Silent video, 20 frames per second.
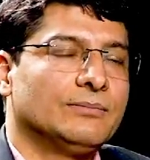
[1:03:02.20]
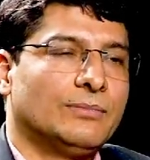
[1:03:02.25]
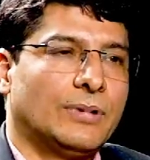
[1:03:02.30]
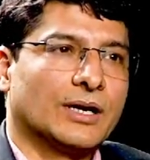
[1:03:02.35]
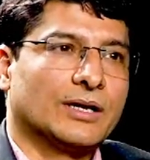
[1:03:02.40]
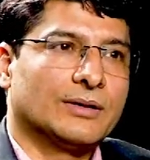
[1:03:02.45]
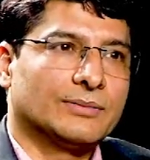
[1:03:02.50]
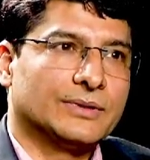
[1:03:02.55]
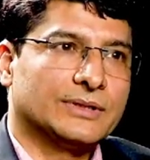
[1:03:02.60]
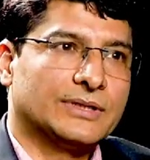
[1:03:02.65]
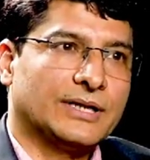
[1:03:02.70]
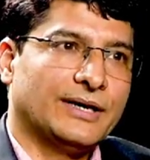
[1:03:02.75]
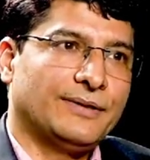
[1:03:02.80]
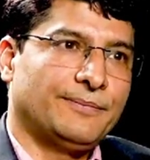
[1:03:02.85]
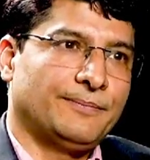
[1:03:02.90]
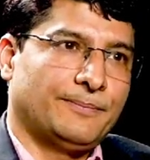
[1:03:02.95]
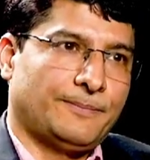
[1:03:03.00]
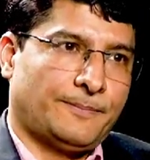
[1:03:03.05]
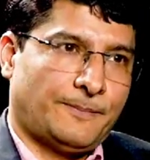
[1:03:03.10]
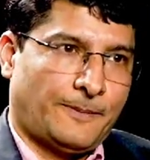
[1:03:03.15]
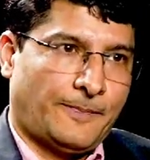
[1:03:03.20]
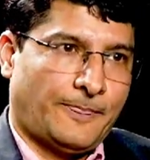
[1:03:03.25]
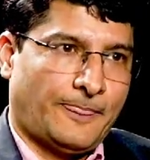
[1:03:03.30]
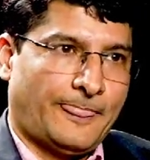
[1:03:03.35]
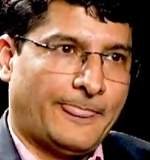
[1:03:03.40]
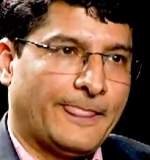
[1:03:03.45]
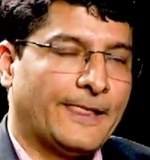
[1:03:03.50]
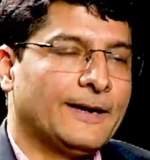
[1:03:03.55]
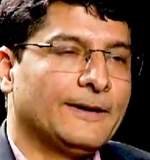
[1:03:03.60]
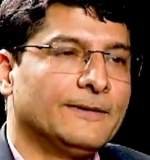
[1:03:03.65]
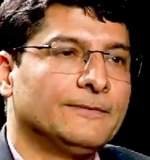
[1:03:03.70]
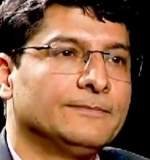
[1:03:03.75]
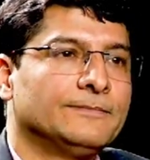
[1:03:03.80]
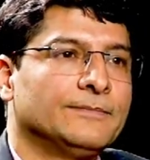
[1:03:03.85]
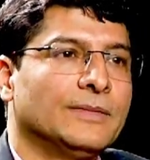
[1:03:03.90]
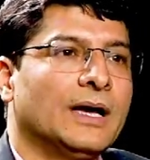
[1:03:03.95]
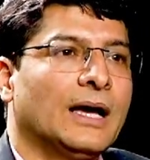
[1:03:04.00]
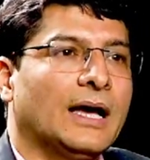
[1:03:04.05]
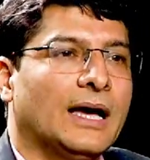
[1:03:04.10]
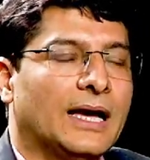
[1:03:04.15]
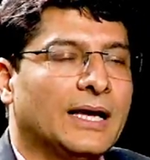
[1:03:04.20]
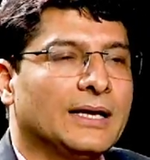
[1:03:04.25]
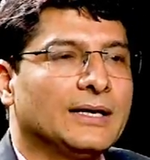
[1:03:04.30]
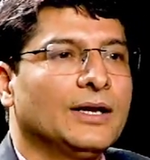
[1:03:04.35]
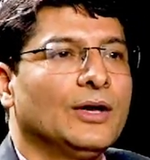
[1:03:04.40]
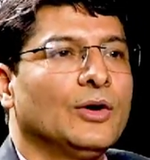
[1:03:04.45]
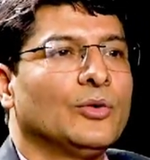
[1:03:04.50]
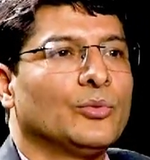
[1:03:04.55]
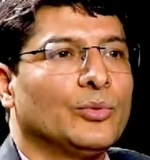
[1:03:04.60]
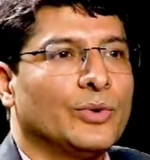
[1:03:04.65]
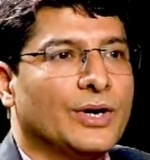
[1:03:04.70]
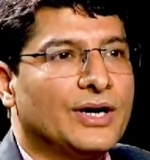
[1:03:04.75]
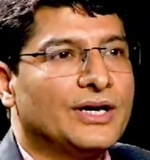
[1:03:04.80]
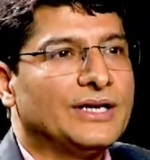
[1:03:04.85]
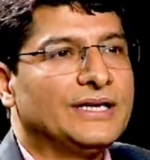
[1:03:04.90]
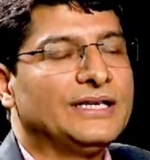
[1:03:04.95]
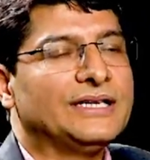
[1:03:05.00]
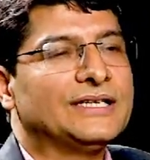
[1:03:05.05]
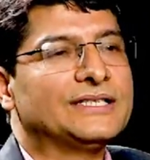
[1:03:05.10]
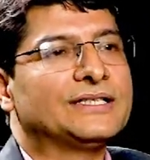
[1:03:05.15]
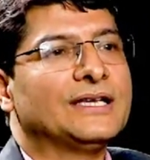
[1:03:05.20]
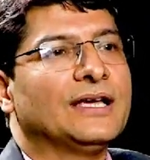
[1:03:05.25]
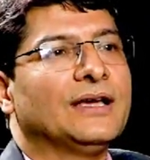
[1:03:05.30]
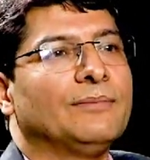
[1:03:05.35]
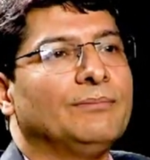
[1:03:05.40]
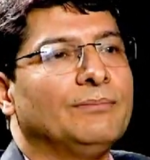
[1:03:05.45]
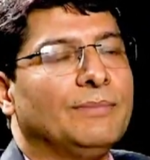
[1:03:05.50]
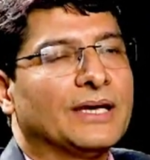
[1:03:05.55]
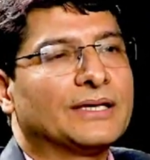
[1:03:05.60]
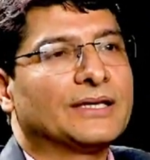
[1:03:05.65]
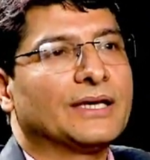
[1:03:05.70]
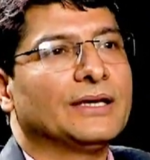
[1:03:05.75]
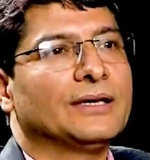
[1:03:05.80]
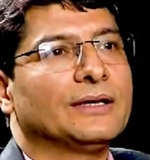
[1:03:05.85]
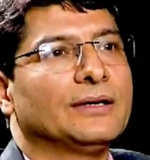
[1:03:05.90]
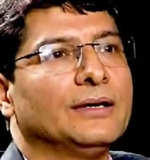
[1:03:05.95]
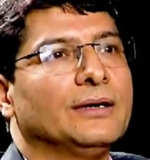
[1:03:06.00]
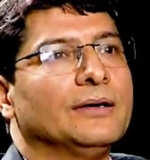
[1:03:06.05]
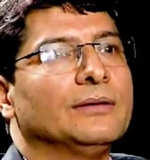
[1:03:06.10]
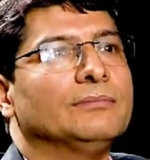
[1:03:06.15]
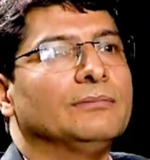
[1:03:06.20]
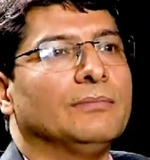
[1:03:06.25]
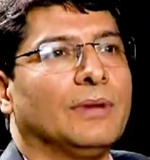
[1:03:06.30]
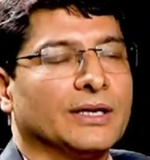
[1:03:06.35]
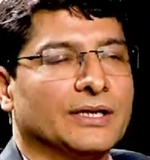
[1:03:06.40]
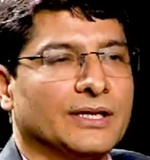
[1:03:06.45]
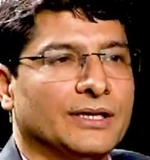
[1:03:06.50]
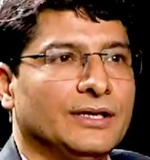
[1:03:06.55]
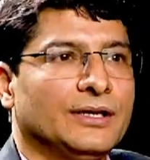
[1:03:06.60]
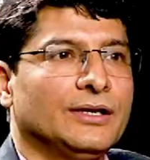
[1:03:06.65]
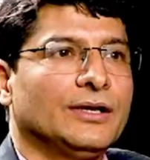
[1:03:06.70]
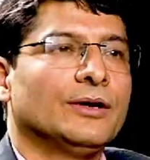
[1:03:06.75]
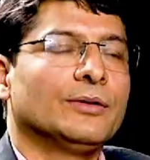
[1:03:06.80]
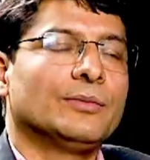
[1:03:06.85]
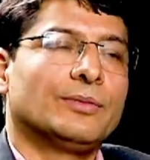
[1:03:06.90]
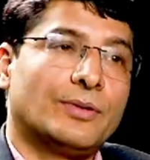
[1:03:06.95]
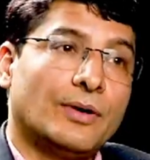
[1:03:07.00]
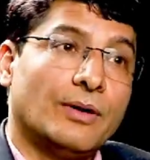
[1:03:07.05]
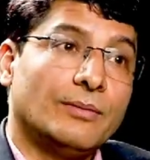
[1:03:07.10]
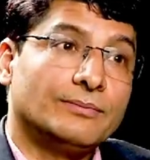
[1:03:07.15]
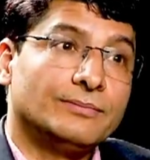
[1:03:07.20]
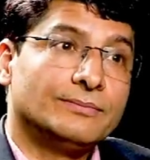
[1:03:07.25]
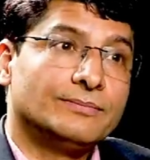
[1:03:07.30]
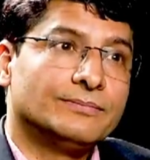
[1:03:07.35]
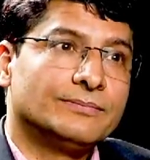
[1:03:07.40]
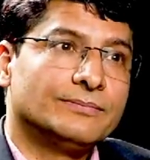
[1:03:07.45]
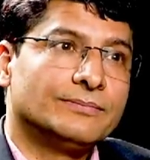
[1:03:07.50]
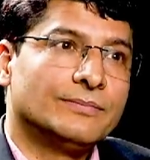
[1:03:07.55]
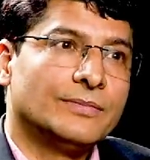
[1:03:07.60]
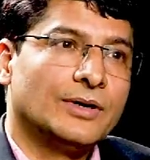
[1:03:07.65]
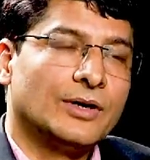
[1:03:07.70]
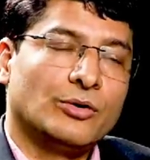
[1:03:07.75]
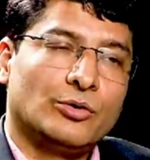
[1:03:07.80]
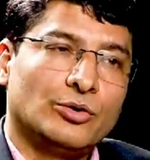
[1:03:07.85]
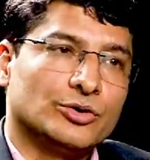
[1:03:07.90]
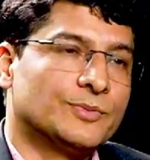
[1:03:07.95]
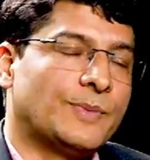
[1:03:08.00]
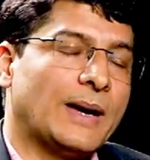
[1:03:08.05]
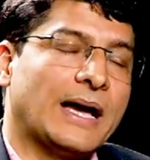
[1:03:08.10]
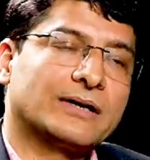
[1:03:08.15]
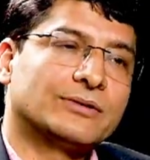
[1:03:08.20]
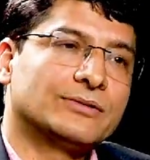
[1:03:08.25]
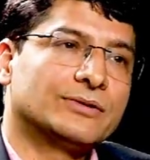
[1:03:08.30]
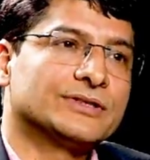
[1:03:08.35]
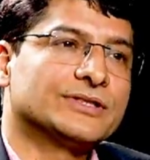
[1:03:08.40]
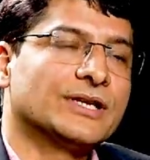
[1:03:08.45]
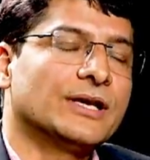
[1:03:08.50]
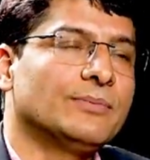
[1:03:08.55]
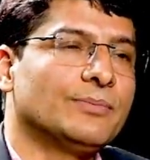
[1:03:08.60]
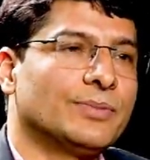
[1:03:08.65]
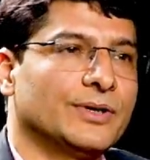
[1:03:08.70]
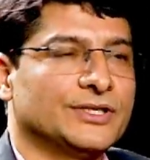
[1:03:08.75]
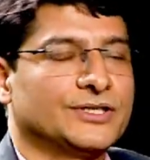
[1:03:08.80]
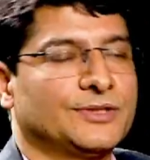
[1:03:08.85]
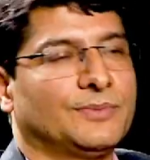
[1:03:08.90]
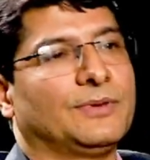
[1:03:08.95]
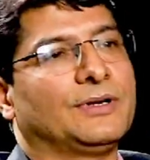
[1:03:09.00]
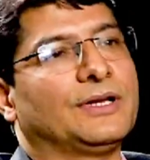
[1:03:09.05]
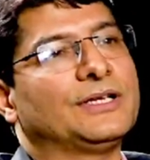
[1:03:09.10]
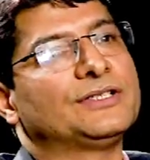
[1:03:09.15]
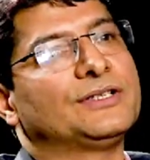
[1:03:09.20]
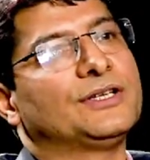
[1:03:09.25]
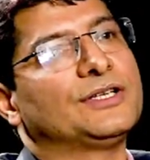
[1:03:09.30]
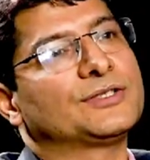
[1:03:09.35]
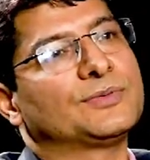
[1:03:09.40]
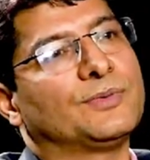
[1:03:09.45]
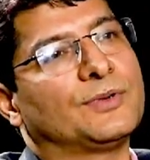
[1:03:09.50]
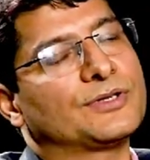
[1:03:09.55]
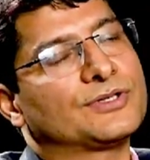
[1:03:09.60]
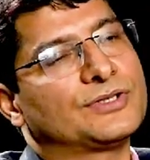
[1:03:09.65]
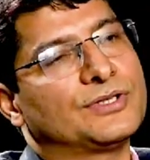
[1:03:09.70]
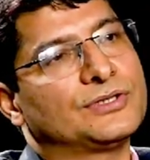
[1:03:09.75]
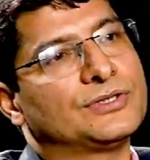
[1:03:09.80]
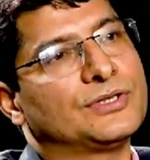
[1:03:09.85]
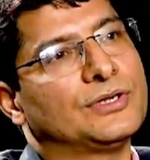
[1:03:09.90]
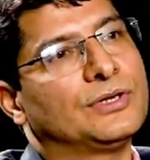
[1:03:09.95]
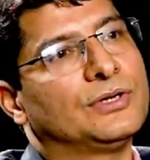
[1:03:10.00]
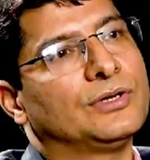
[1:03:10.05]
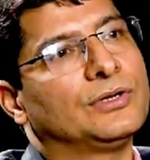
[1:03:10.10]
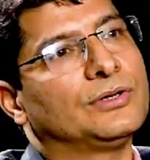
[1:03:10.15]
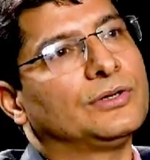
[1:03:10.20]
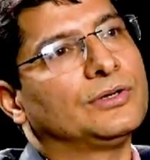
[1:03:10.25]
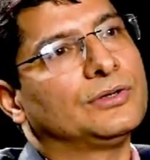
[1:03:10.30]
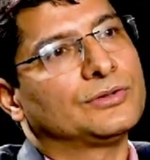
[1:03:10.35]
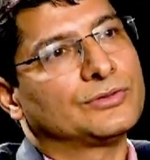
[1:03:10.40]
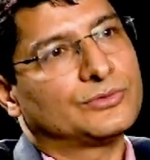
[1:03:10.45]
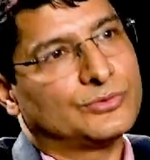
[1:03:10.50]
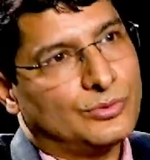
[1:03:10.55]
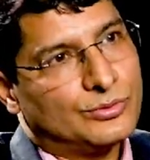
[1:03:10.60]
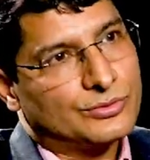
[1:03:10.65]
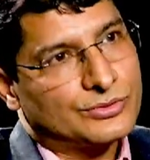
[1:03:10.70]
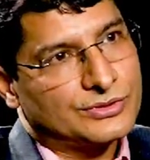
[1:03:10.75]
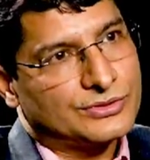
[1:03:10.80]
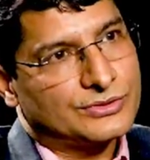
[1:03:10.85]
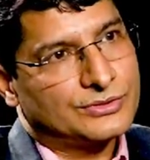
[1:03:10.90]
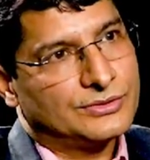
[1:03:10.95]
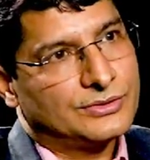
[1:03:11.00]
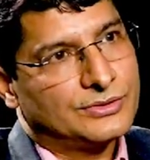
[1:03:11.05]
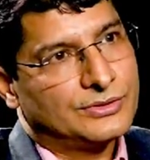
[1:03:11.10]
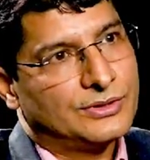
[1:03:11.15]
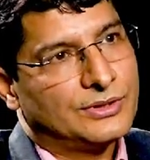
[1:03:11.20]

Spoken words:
bulk of the time and where he is making money from. Goes back to the same principle, residence versus source.